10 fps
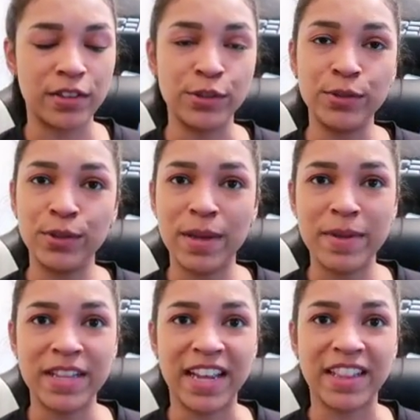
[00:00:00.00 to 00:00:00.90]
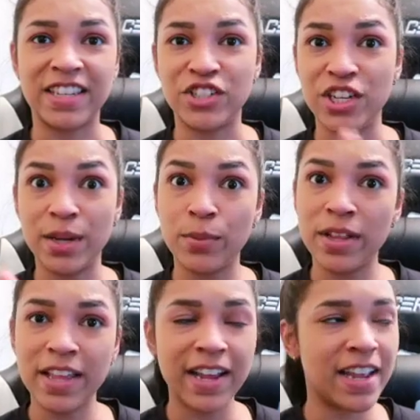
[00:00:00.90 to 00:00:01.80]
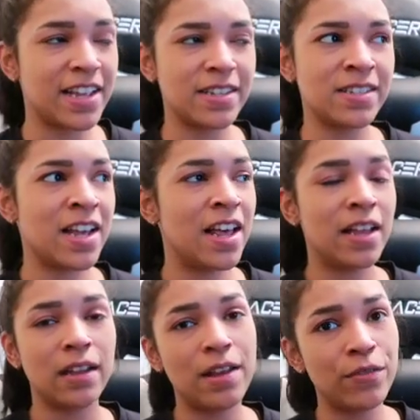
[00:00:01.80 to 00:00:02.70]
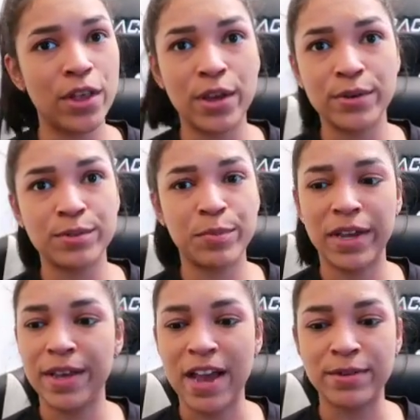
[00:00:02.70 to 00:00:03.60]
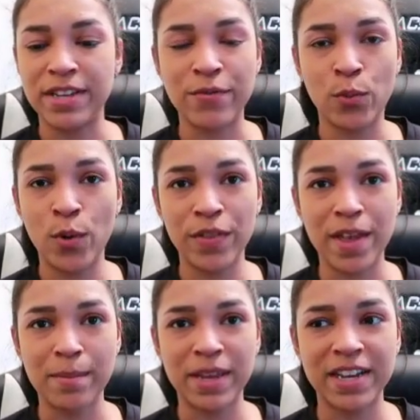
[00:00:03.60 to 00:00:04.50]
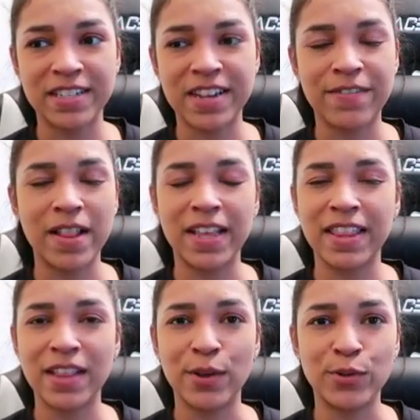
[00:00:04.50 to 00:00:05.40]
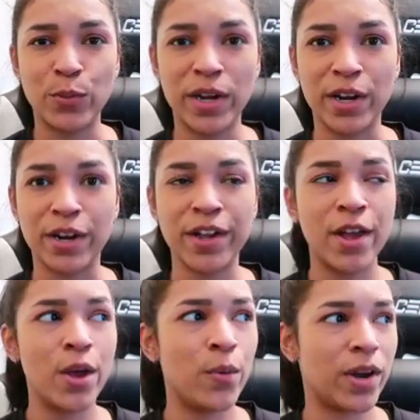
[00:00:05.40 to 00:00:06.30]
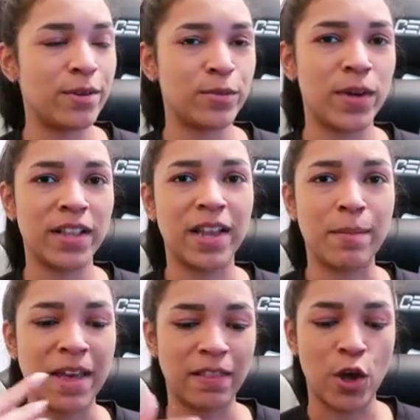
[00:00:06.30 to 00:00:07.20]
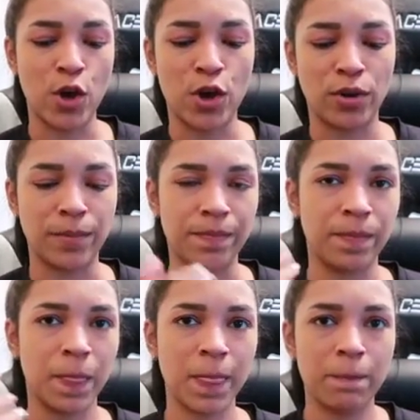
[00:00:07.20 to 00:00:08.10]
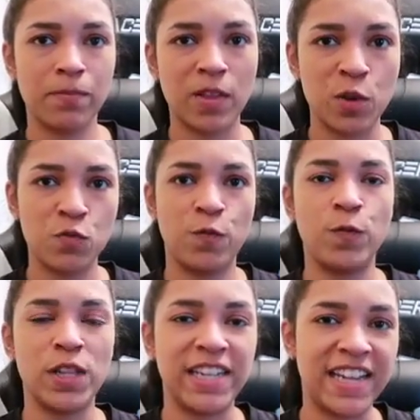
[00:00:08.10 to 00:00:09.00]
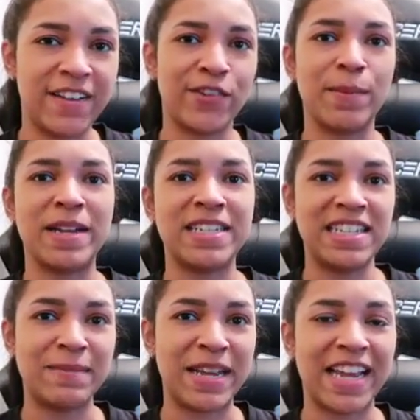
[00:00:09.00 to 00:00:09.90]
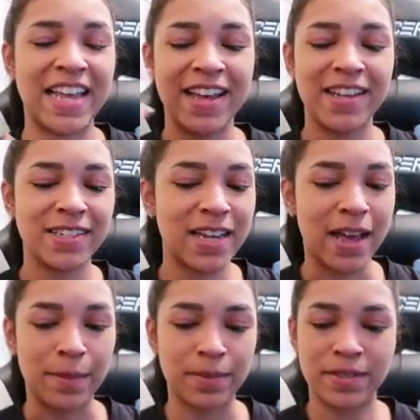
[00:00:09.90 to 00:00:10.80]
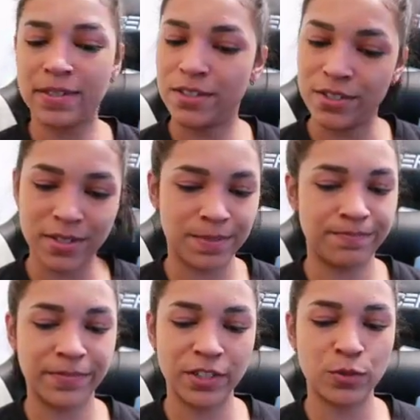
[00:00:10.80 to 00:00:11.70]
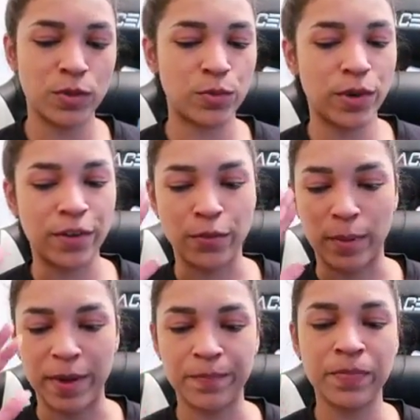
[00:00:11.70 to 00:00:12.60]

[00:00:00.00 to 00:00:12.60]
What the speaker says: Lululemon, like the cheetah print leggings. Loved those, but I would never wear them because I felt like they looked weird when I was wearing like my long, fully covering my stomach tops. It just wasn't working for me.